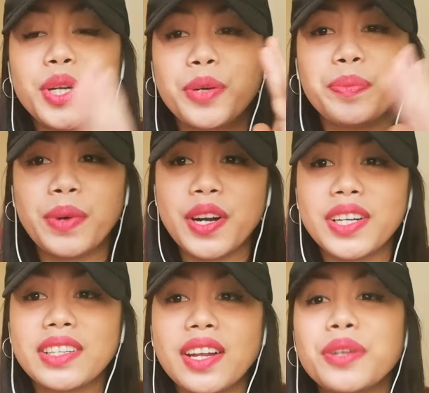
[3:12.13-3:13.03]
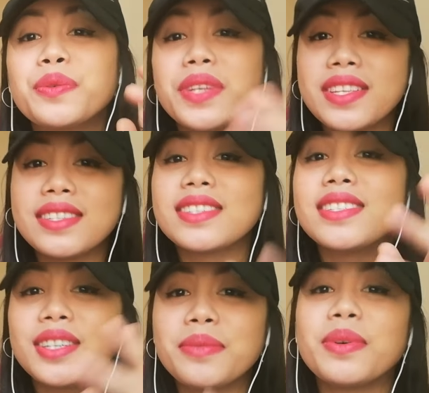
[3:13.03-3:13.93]
her part,
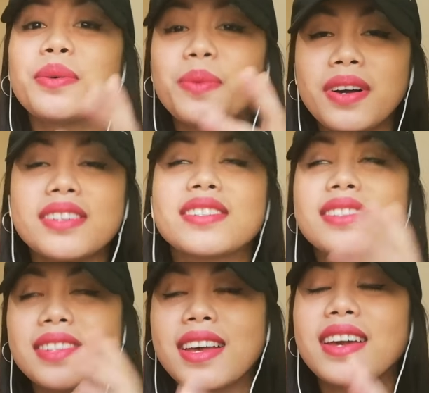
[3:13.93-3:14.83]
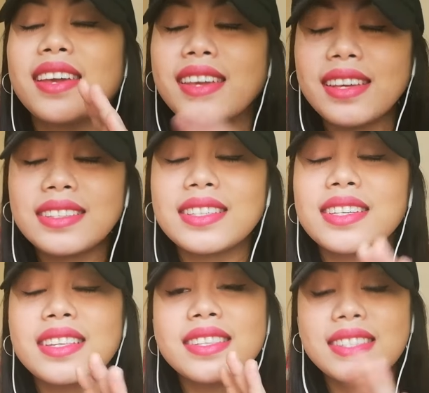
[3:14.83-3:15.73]
RezaDarmawangsa
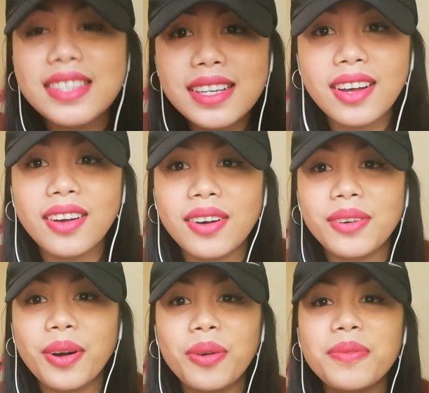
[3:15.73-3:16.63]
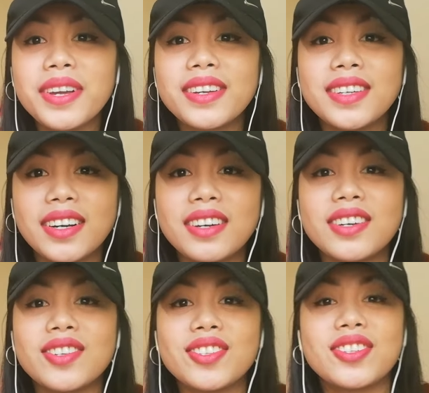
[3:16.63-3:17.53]
eating a stick. Oh my
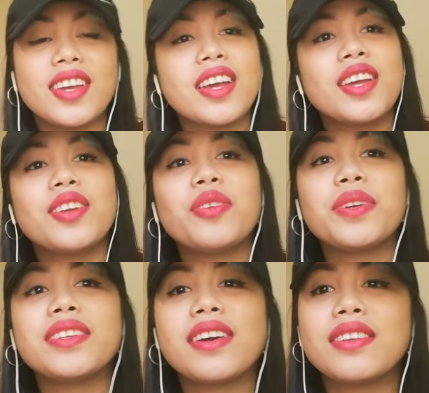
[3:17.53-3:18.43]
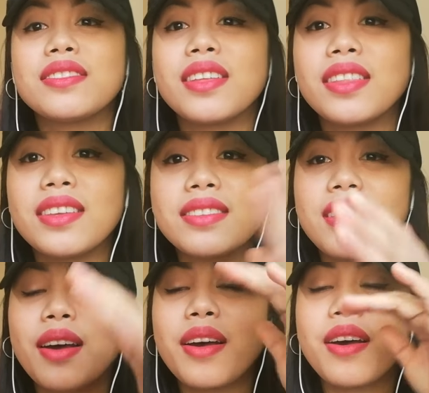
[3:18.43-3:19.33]
gosh. You know what, guys,
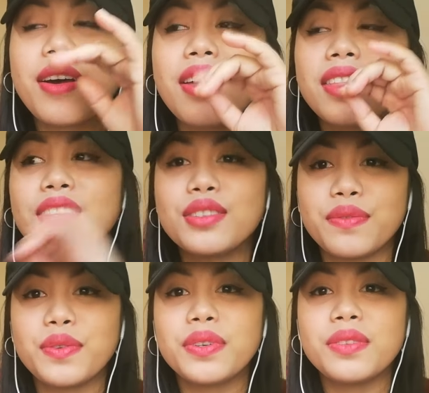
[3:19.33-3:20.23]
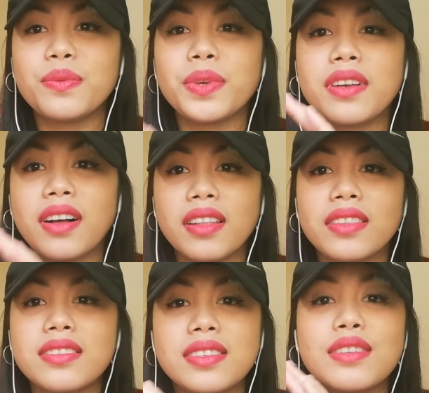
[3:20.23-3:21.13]
this food, we call
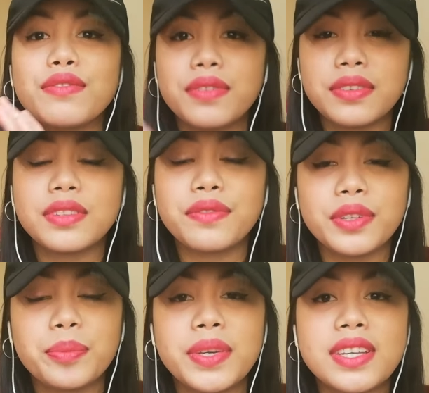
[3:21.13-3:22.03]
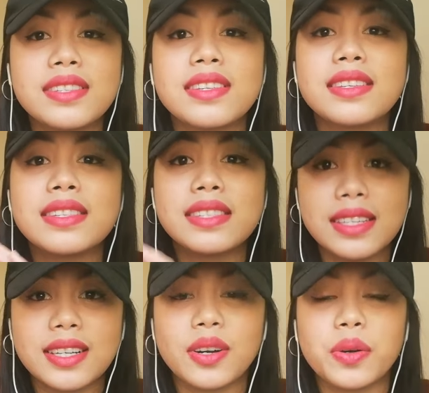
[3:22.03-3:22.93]
this in the Philippines
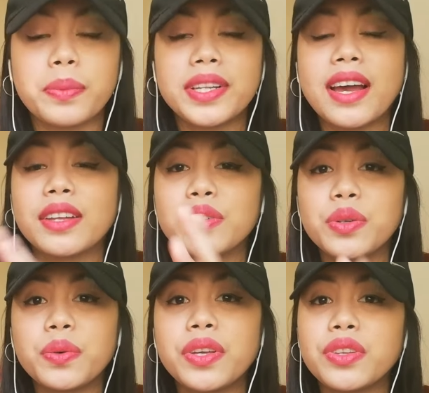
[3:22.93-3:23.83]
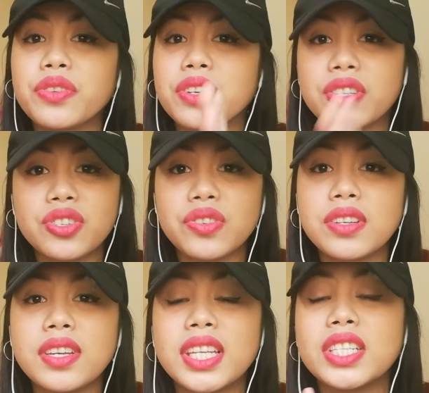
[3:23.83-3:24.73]
stick. Oh, but I don't know in your
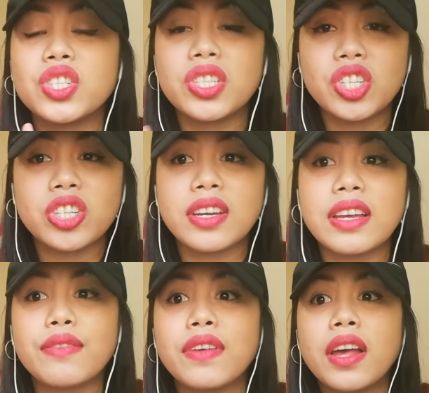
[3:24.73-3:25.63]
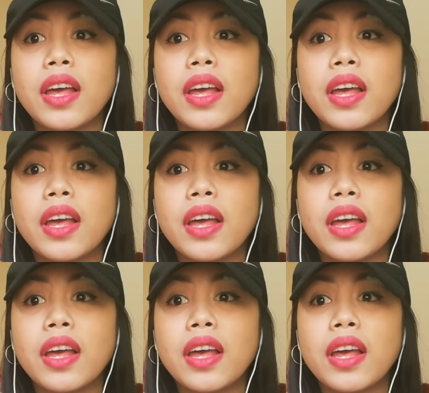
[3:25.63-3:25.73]
country, Indonesia, if